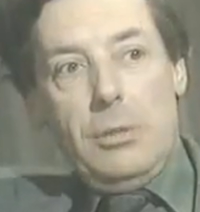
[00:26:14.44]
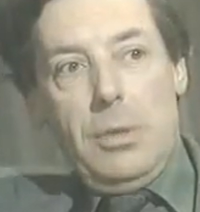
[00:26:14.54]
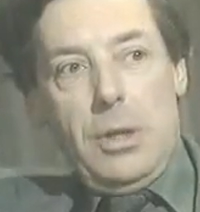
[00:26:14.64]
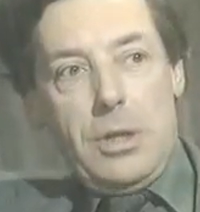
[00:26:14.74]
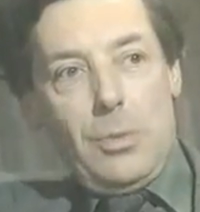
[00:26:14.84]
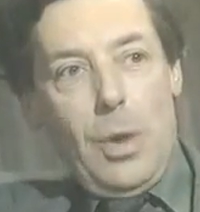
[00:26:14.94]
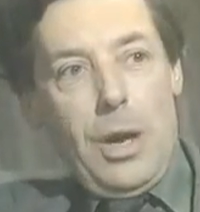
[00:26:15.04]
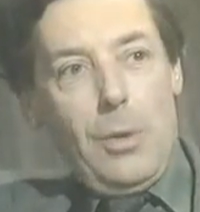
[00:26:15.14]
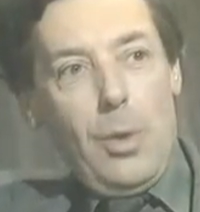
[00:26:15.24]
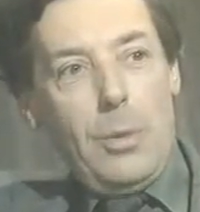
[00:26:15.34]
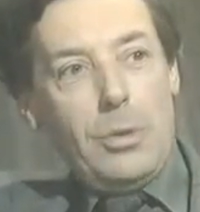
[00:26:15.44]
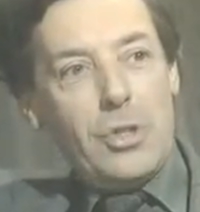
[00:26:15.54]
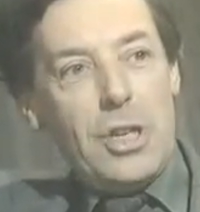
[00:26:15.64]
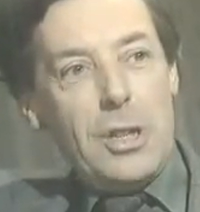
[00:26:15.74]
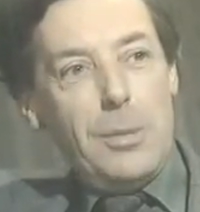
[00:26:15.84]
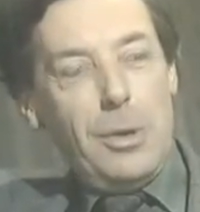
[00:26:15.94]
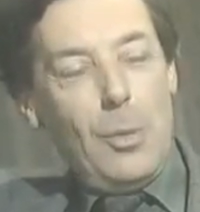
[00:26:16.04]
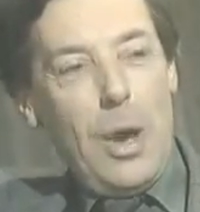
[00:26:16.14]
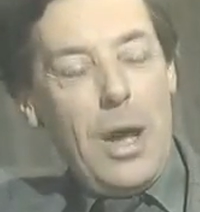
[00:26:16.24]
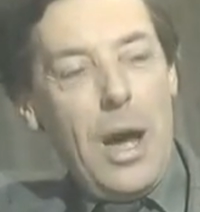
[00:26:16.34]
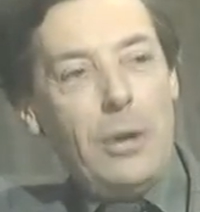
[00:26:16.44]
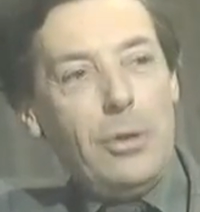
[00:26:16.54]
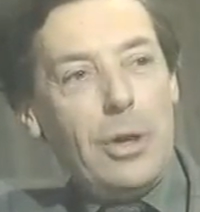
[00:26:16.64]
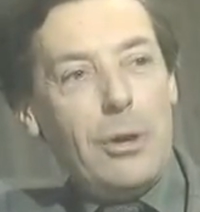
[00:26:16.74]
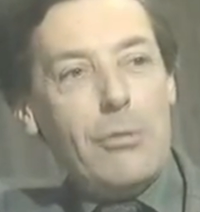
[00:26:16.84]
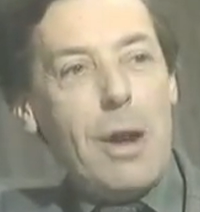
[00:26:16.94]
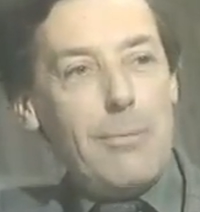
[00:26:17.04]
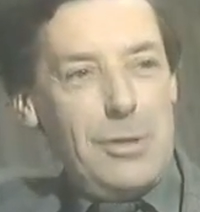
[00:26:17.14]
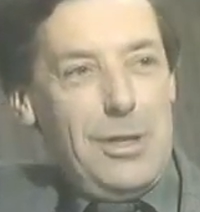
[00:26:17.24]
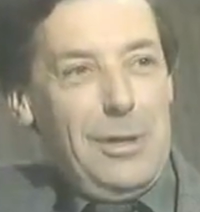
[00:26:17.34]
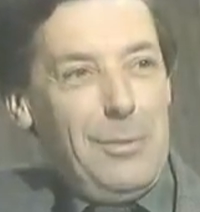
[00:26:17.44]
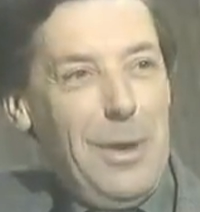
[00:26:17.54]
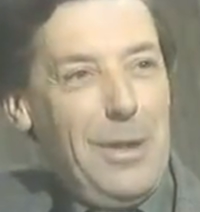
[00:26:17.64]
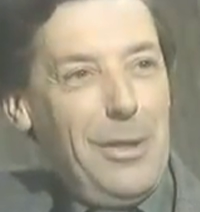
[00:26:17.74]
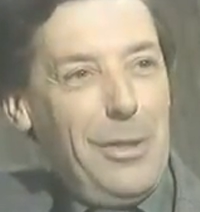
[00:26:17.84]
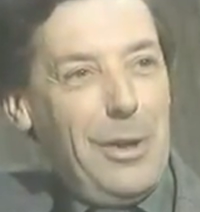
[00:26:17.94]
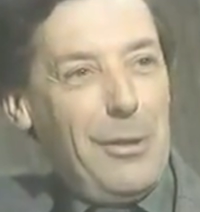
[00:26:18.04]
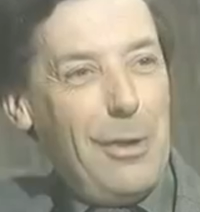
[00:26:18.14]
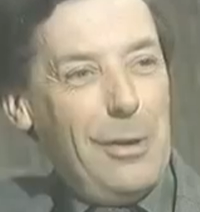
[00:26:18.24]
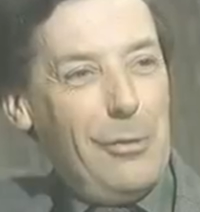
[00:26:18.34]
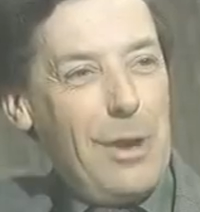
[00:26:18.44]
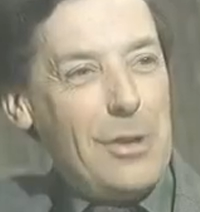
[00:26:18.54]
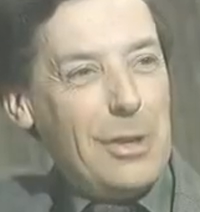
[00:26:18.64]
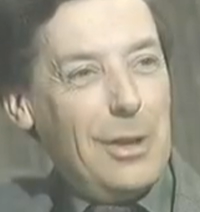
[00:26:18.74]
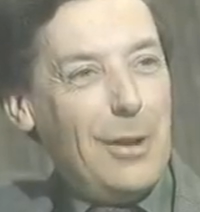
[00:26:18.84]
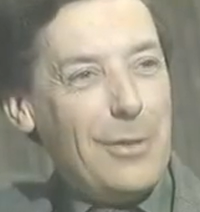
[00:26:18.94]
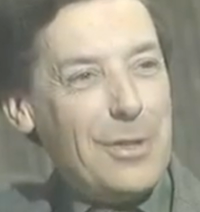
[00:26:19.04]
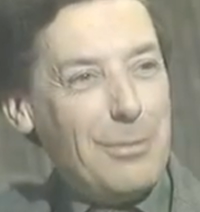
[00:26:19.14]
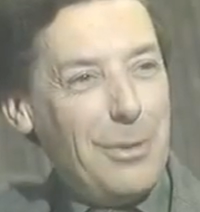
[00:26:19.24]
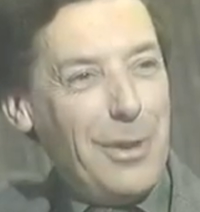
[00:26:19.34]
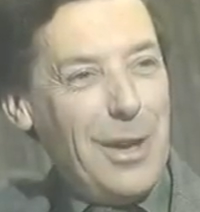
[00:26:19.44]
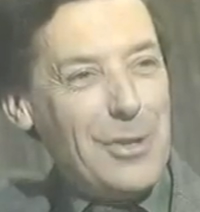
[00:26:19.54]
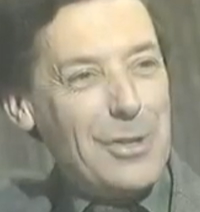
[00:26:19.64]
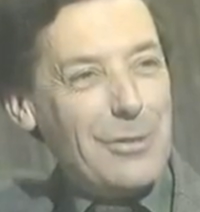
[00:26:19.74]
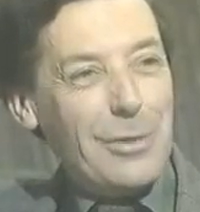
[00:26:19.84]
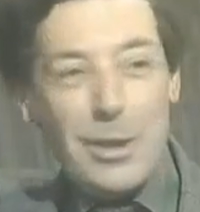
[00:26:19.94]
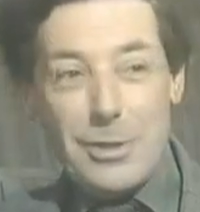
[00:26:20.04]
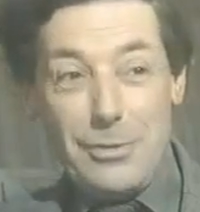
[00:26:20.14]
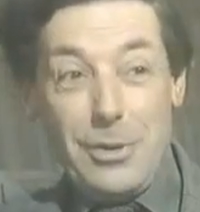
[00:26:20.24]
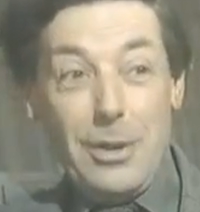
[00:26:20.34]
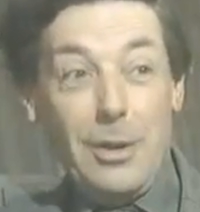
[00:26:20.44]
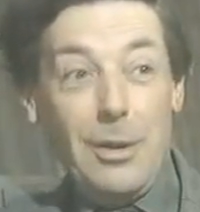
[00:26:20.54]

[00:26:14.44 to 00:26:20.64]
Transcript: them in this way, we will see them in a way uncorrupted by the theoretical oversimplifications of philosophy.